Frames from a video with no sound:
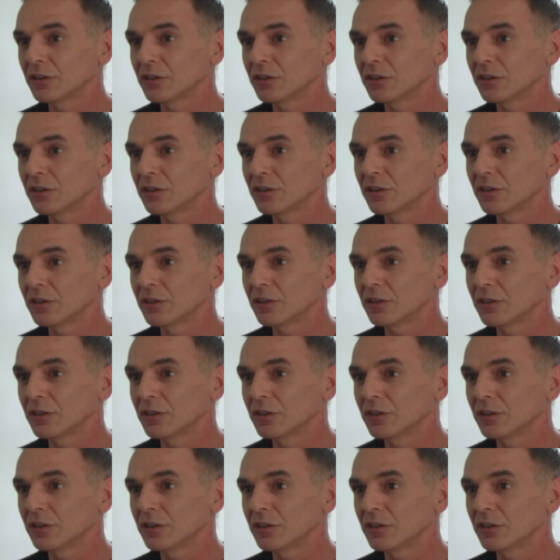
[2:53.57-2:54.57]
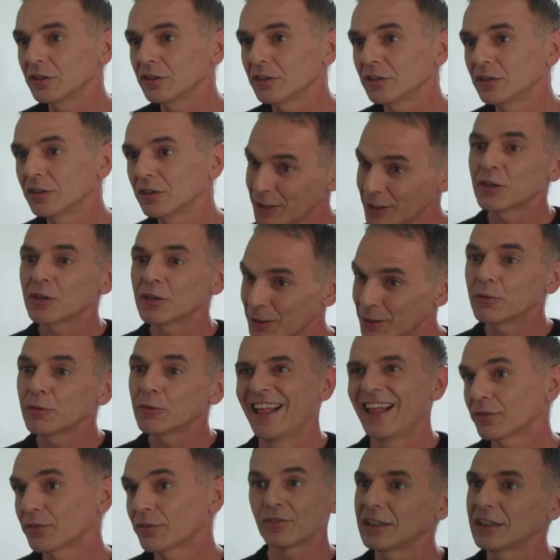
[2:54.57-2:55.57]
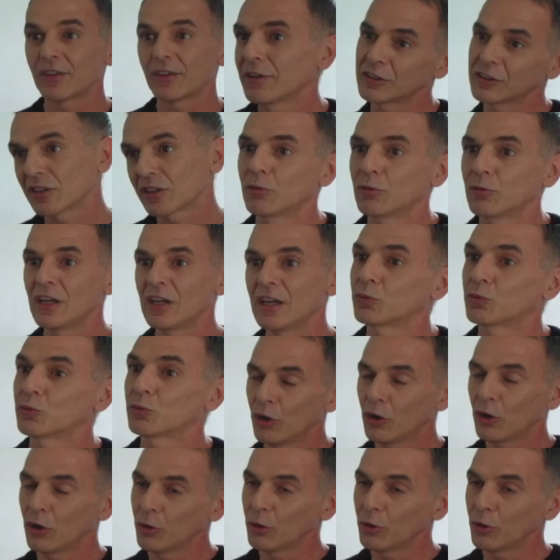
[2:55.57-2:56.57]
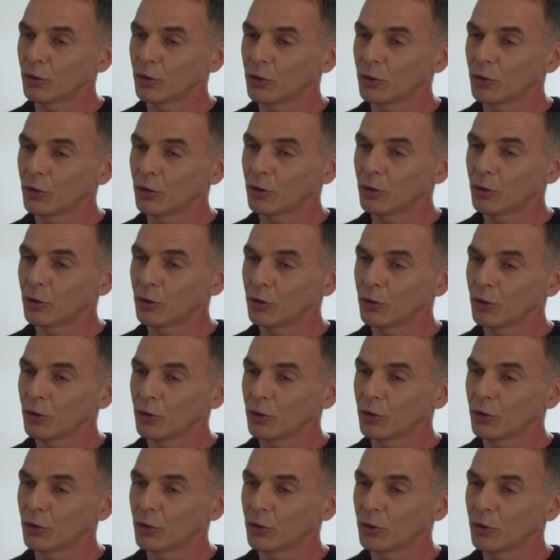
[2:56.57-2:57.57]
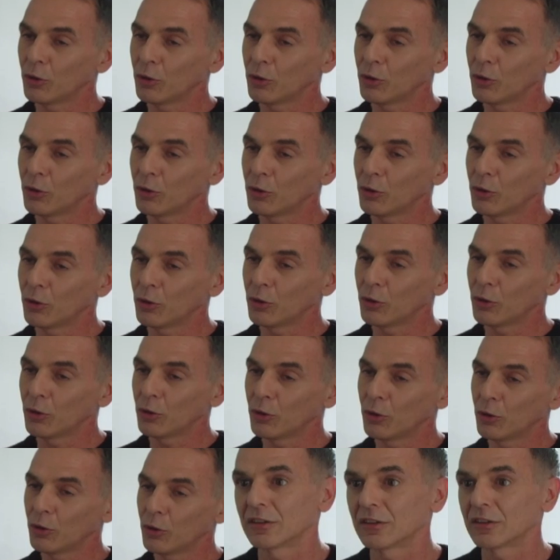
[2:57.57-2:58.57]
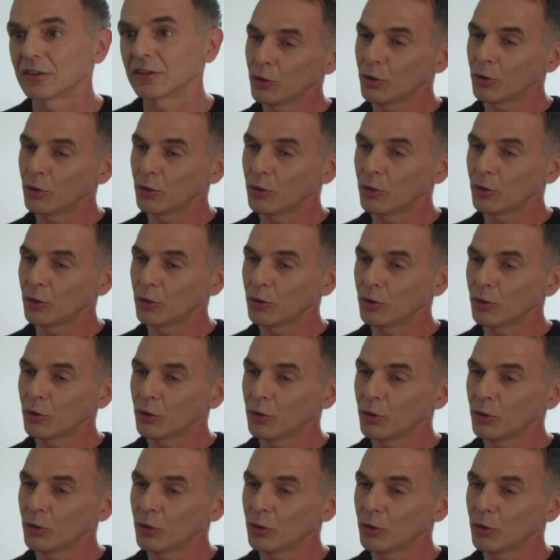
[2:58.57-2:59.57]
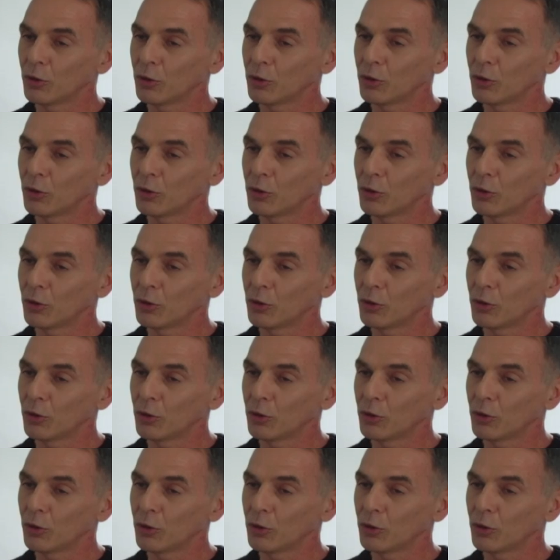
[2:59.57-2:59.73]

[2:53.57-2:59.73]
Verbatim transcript: um, put the a, a big chunk of the clip in the timeline, which I'm doing now.